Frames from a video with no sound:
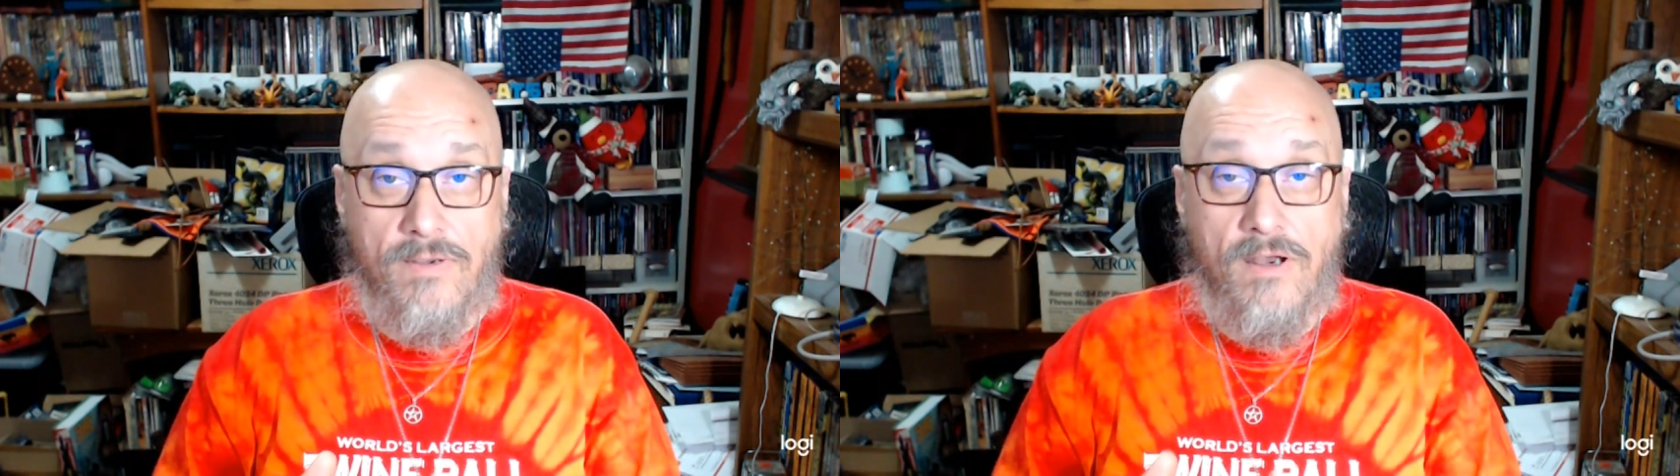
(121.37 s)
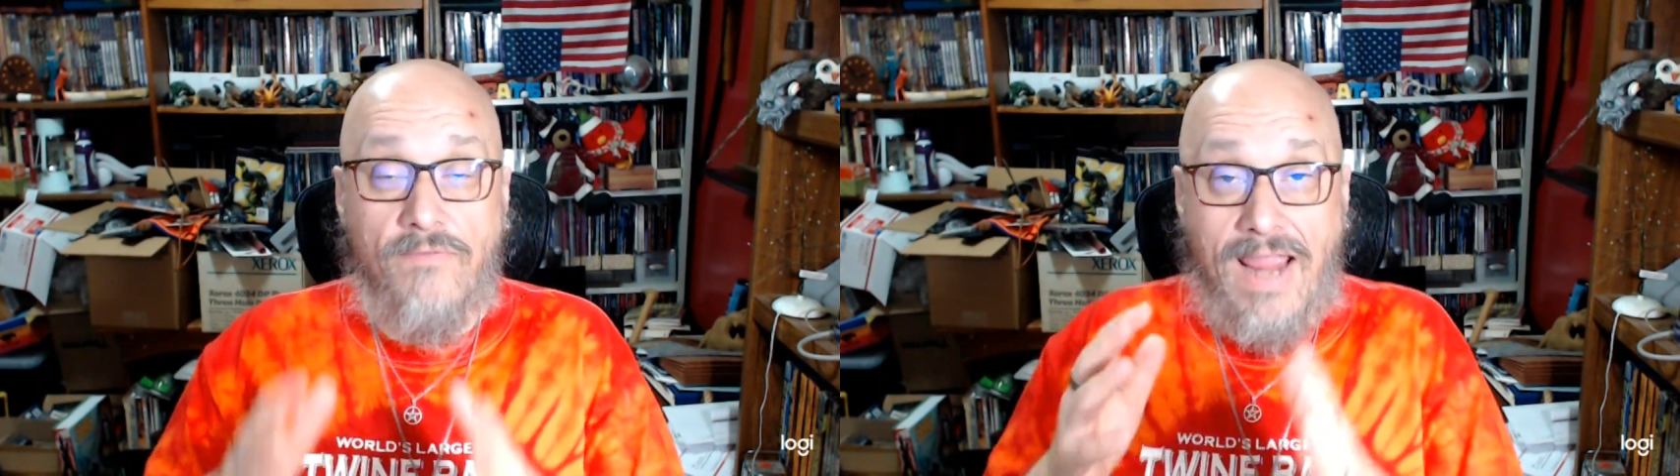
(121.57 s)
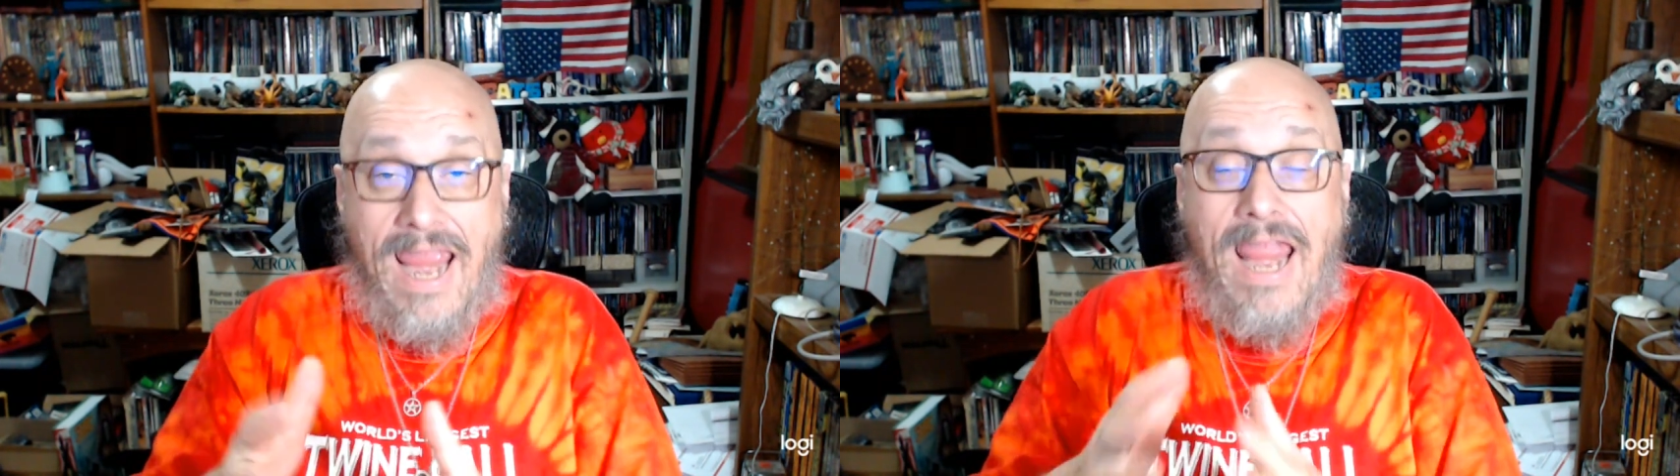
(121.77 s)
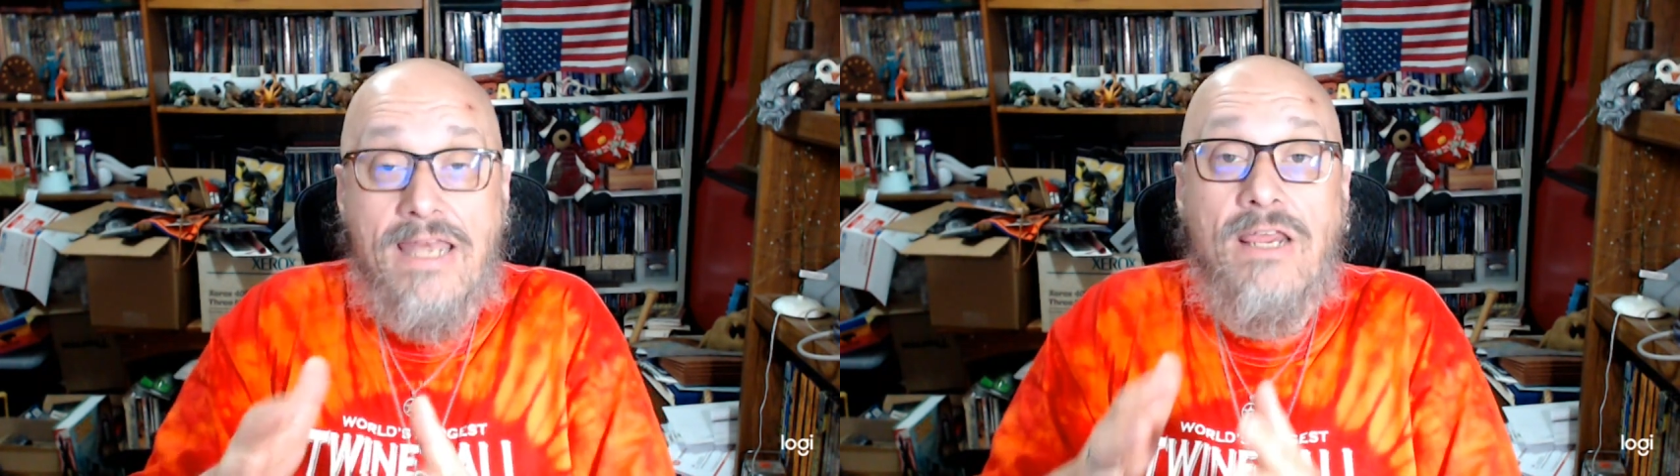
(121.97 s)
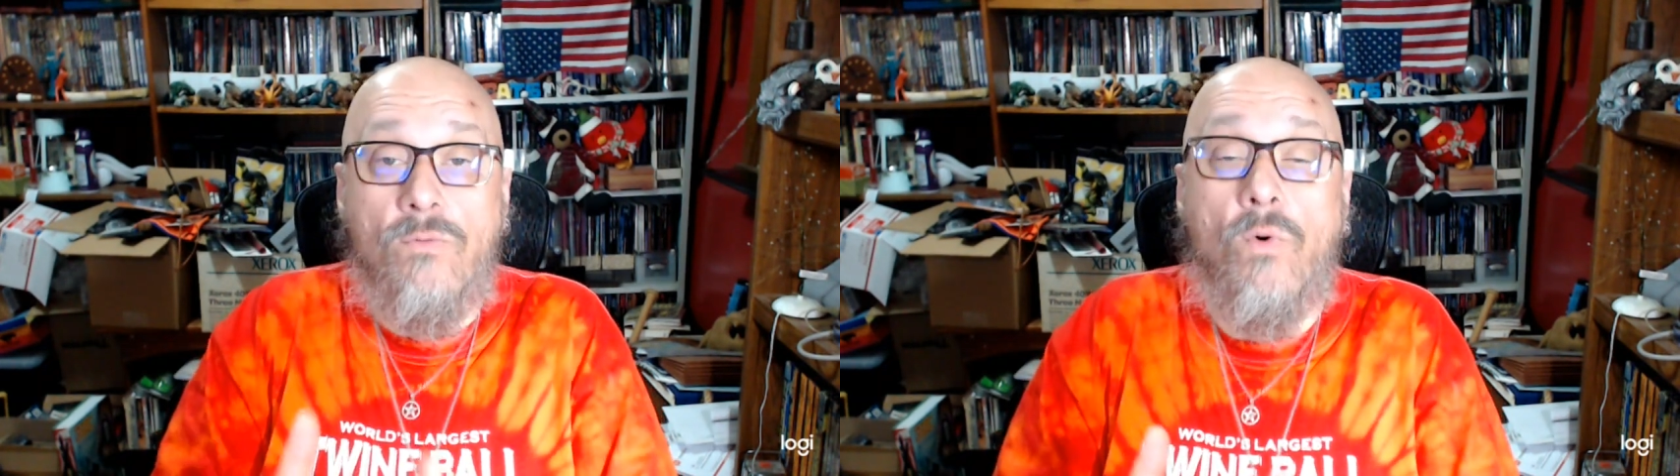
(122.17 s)
of
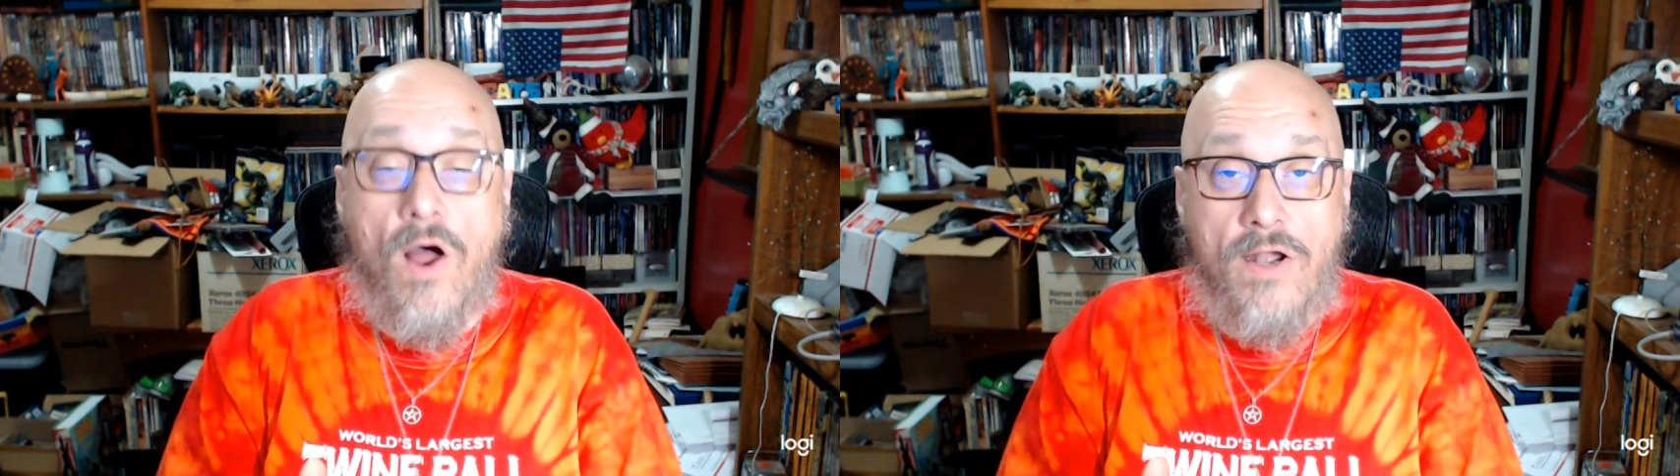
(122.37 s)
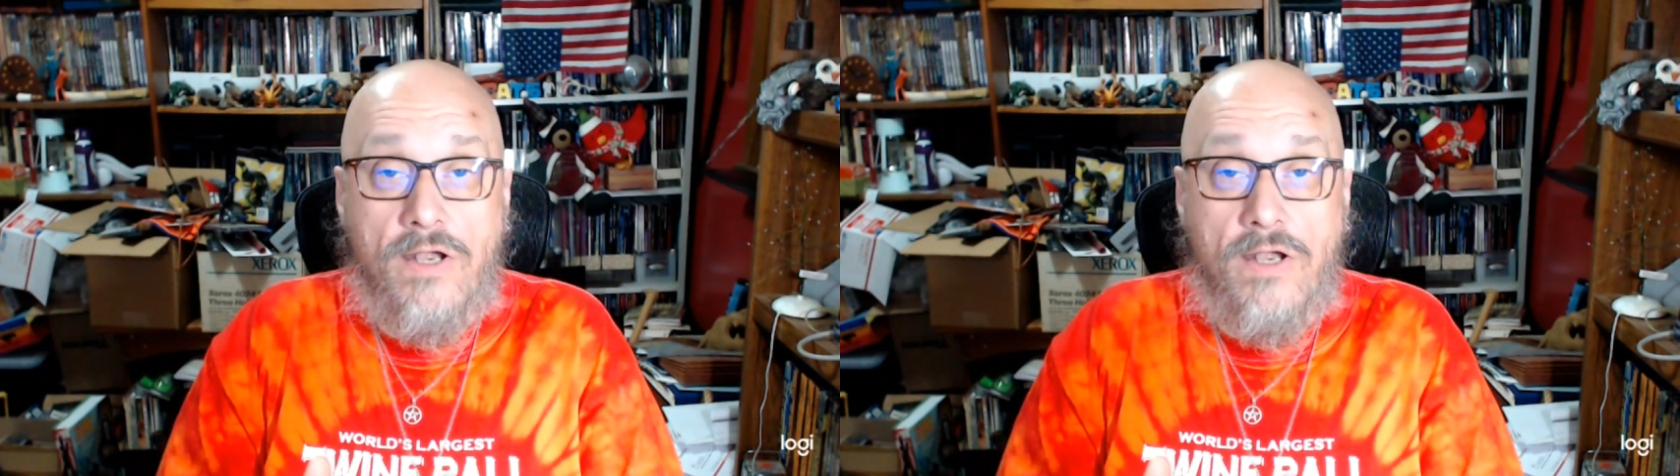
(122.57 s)
anyone